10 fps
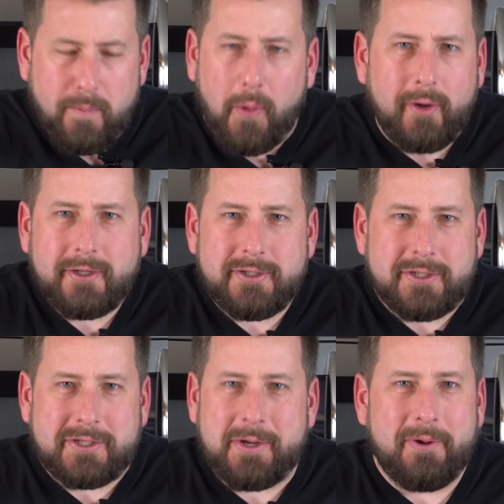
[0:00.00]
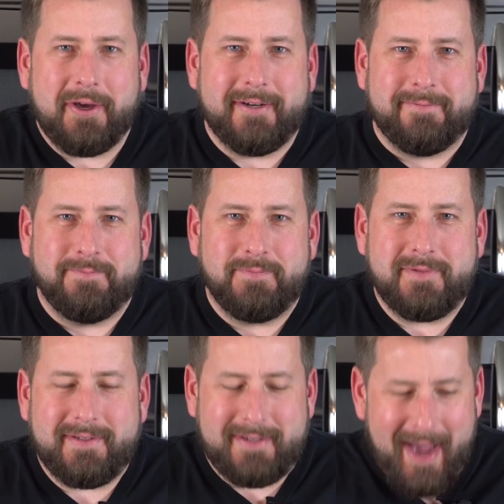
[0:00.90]
Pork is just so good.
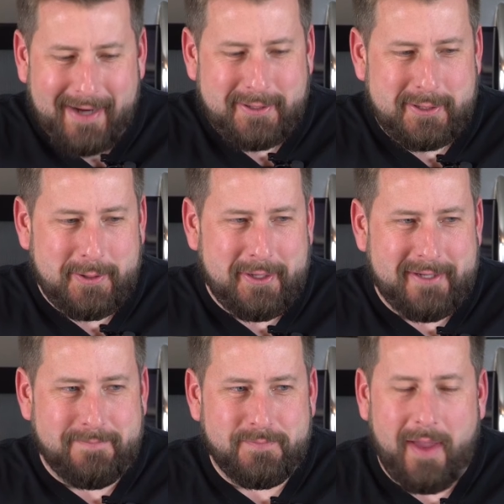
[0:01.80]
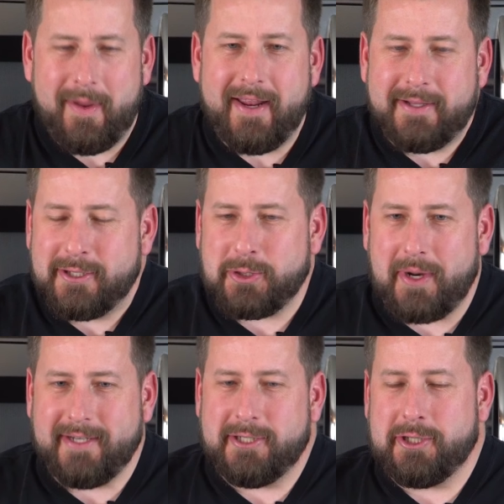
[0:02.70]
God, it's so good. I mean, it's
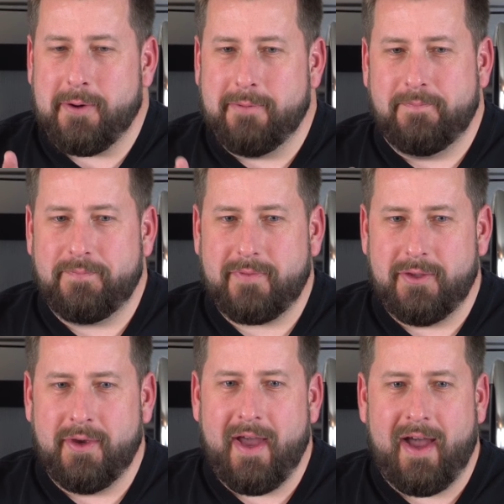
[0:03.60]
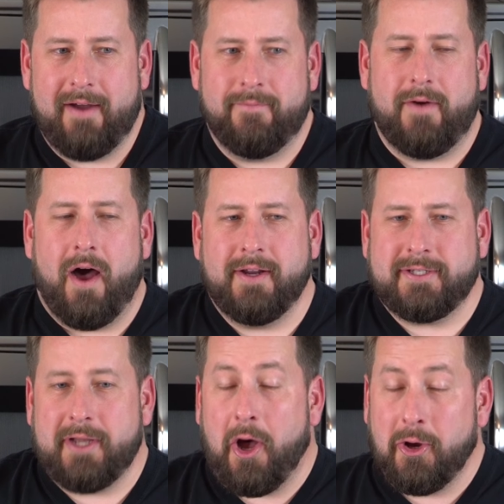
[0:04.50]
crazy. So you have,
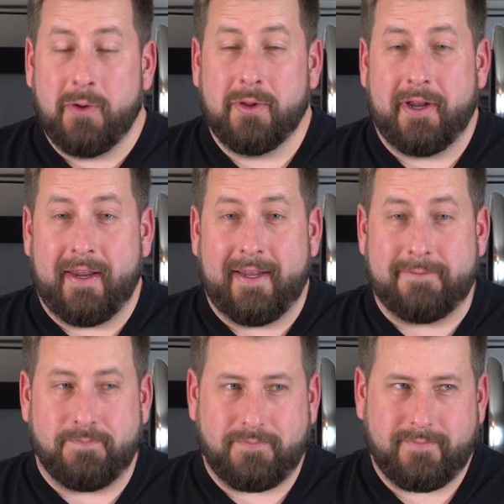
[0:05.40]
honestly, all you really need.